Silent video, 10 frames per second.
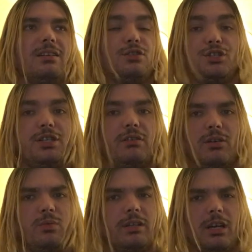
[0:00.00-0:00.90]
and
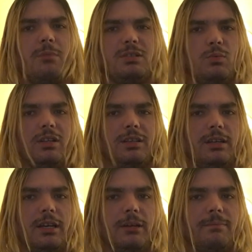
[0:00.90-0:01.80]
cheering when the Cubs won the
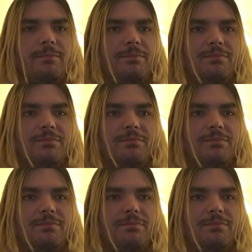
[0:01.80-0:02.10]
game.